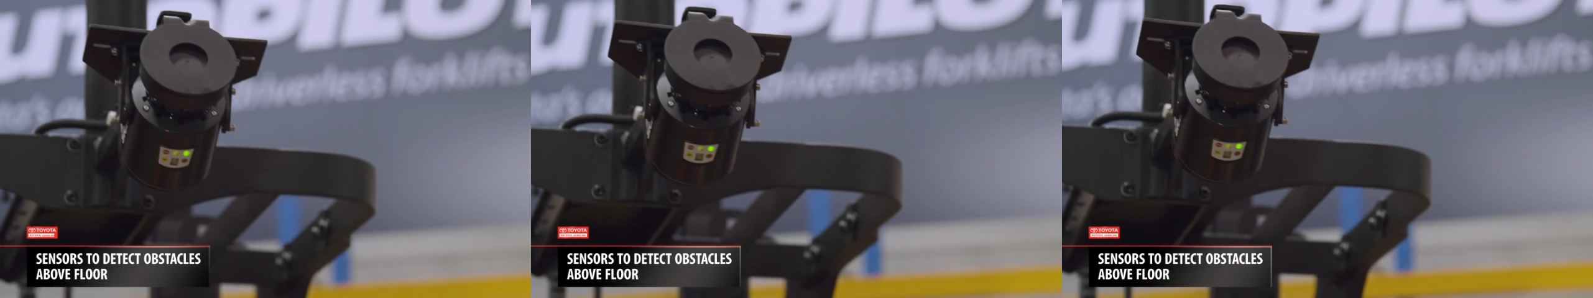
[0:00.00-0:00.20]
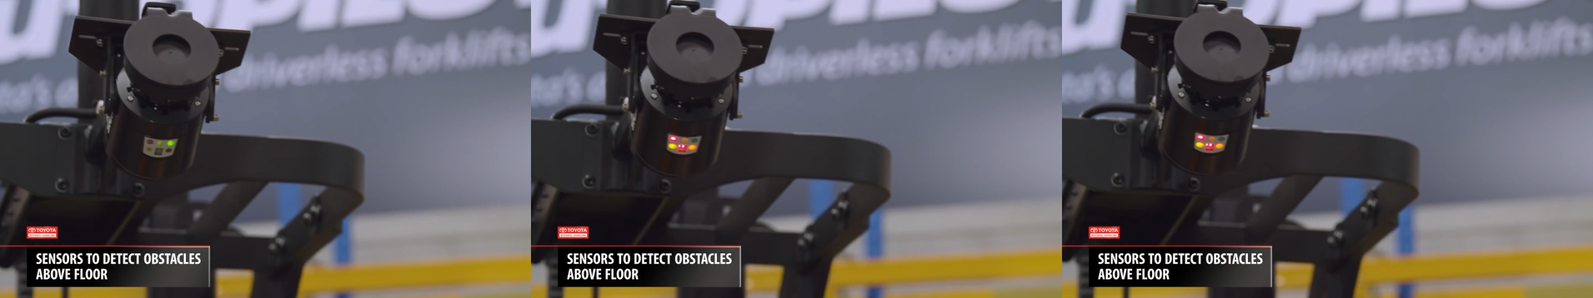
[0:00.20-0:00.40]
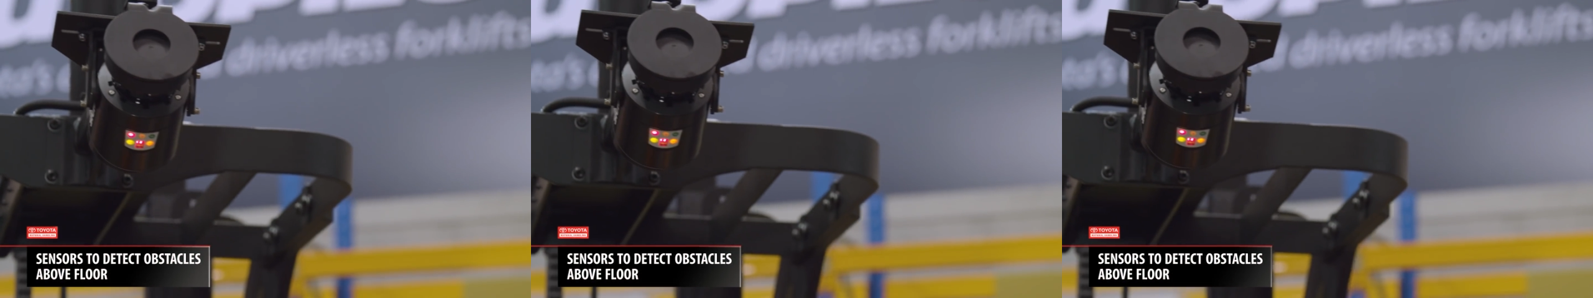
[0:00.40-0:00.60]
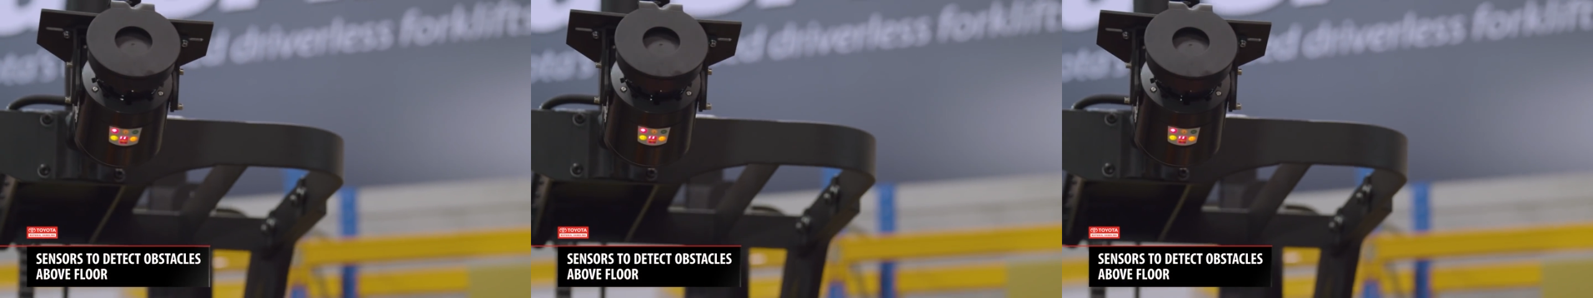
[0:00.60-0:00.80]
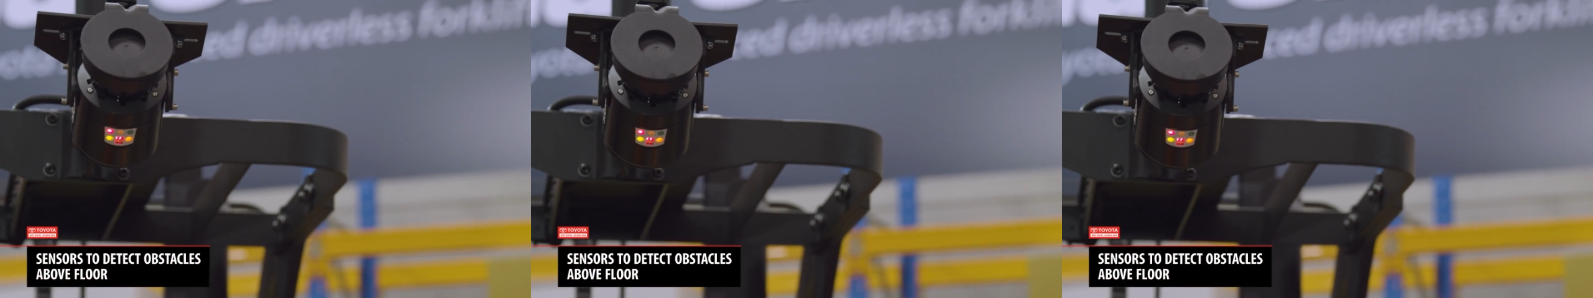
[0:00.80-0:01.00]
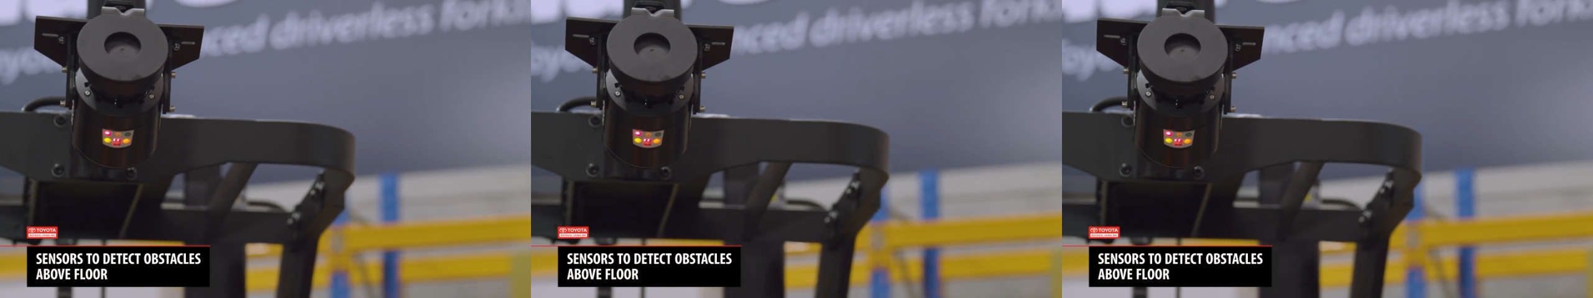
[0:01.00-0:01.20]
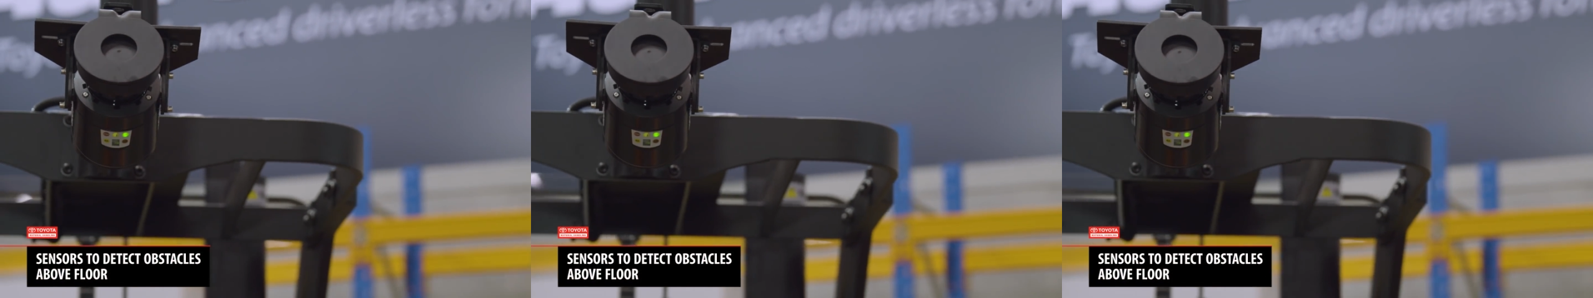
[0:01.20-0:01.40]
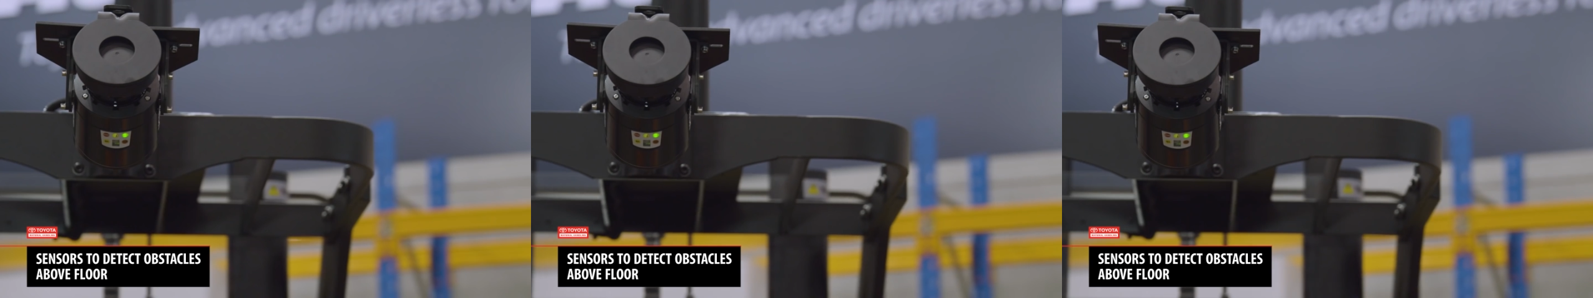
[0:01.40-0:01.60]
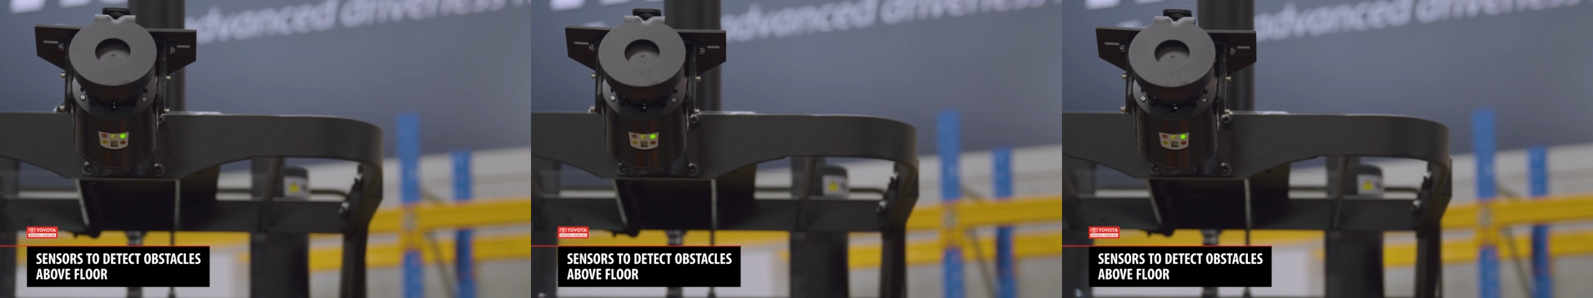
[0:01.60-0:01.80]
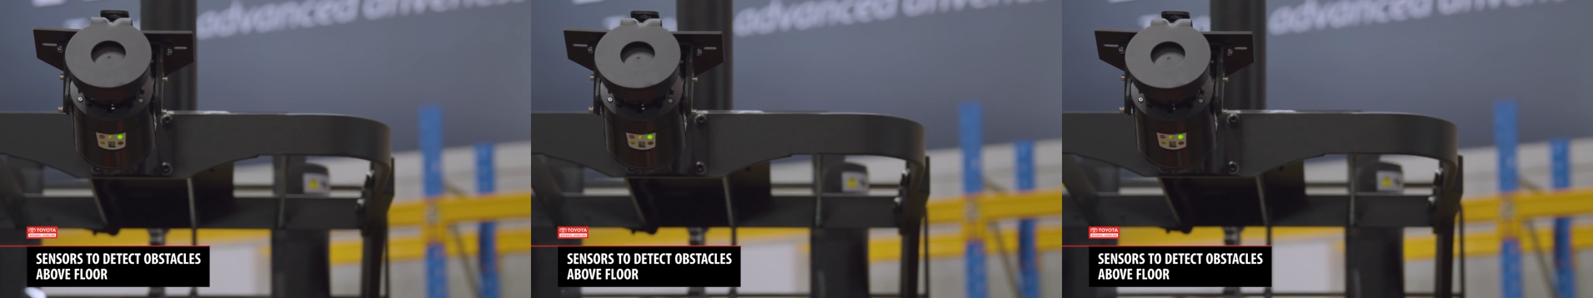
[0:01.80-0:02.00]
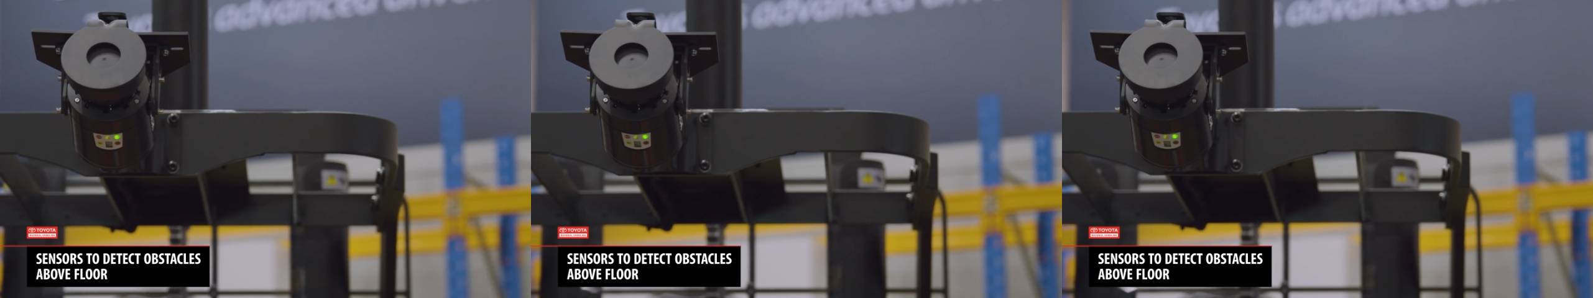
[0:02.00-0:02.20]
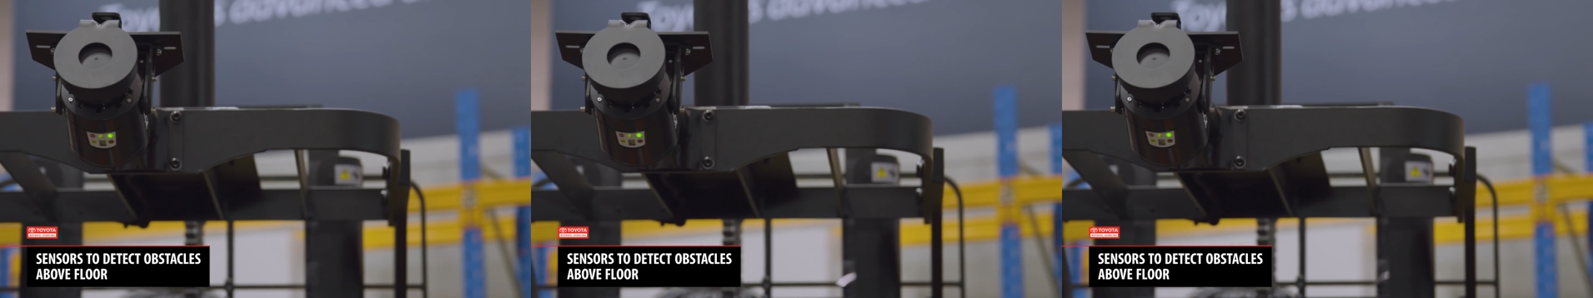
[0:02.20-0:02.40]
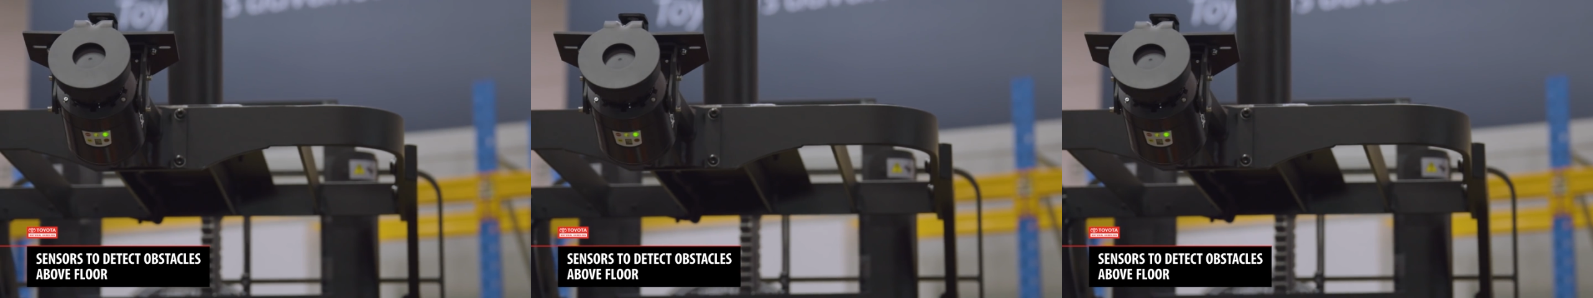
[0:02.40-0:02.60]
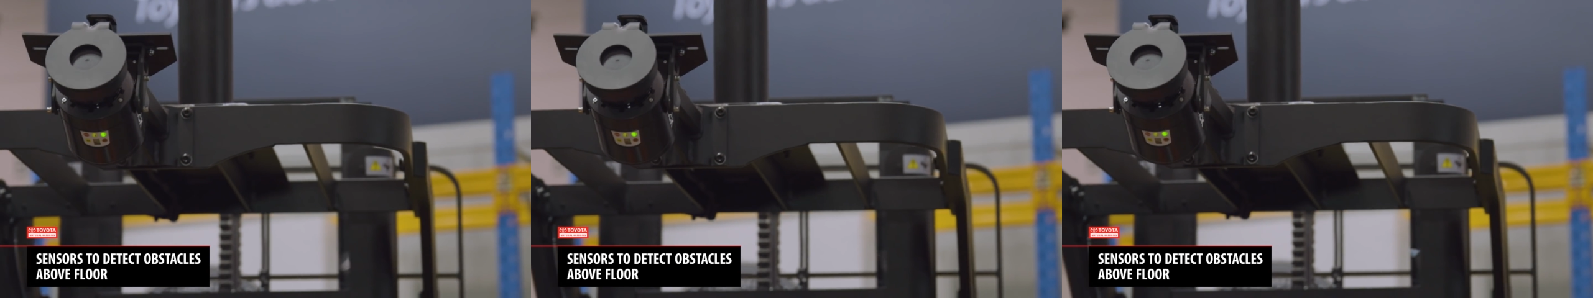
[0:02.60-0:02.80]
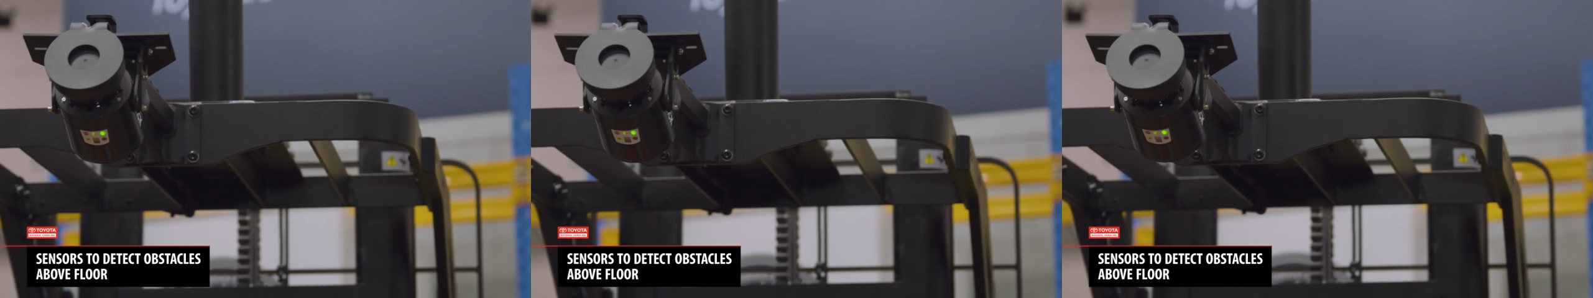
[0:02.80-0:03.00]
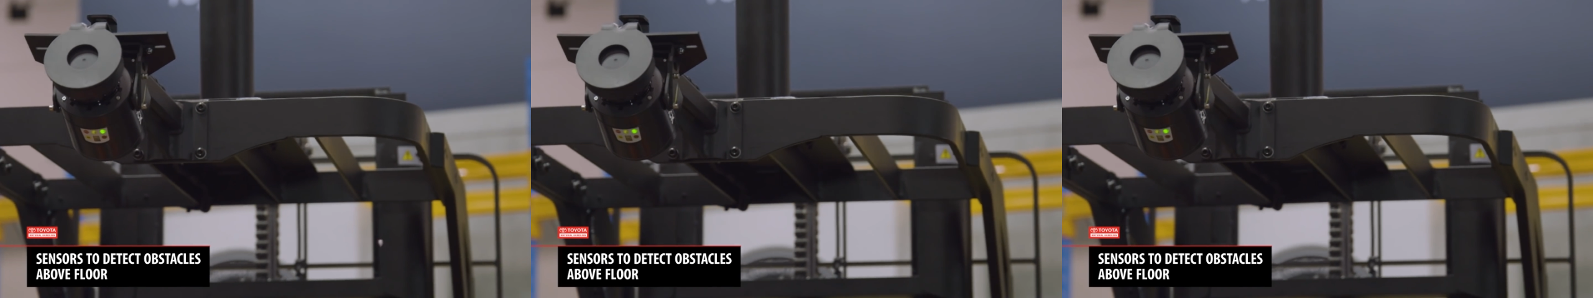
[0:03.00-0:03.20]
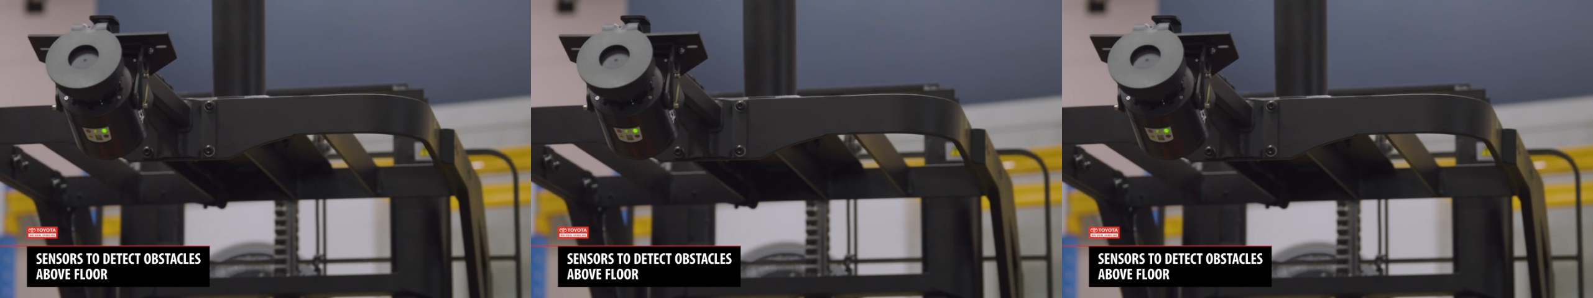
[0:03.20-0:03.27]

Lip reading: (no speaker visible)